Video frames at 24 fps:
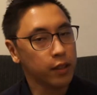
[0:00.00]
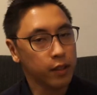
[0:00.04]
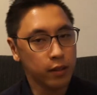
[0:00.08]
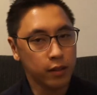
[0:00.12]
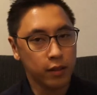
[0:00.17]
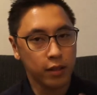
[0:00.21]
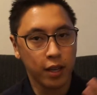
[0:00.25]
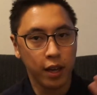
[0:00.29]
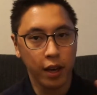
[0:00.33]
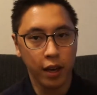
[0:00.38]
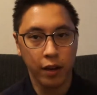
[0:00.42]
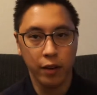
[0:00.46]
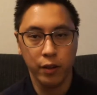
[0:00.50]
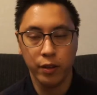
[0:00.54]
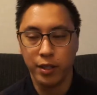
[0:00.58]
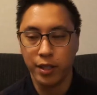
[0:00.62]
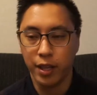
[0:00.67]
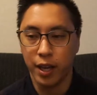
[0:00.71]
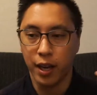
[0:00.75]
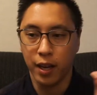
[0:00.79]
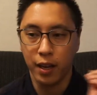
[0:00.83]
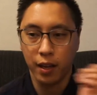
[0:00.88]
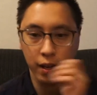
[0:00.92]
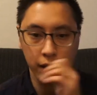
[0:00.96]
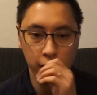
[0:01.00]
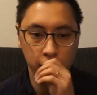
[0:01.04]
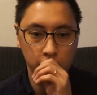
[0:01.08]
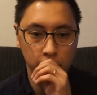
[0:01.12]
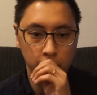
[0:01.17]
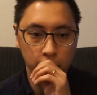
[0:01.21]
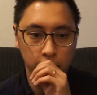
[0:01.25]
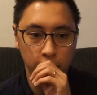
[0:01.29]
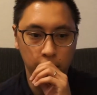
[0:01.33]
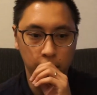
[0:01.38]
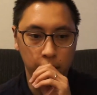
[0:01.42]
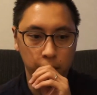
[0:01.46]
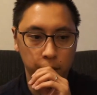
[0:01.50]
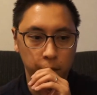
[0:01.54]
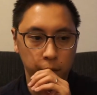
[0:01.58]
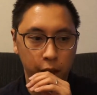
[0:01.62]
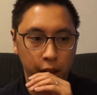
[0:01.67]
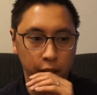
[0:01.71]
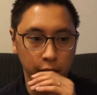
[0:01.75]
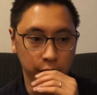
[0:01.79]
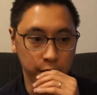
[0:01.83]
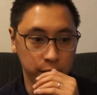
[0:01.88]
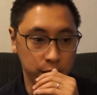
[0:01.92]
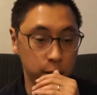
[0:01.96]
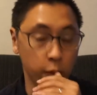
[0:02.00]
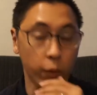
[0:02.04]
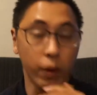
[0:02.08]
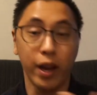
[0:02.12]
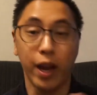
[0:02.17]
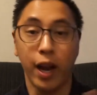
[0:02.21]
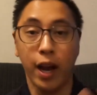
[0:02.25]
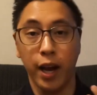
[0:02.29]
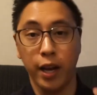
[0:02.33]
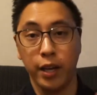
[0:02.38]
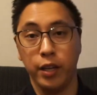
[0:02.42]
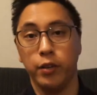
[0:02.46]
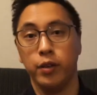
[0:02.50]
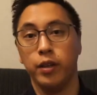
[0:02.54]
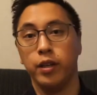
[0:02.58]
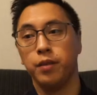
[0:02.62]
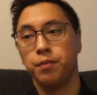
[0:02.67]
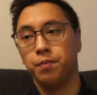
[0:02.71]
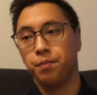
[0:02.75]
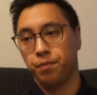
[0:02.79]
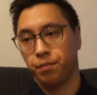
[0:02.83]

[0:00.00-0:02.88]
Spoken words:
Karuta, at least the way I do it,